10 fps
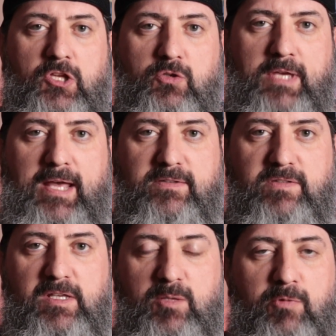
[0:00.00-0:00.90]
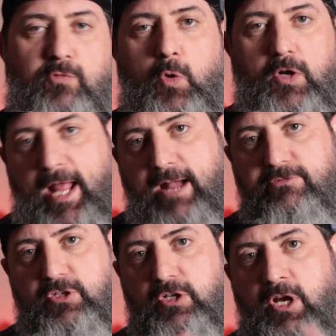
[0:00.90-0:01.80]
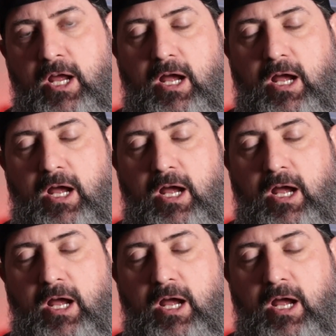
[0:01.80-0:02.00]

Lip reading: you can see the before and after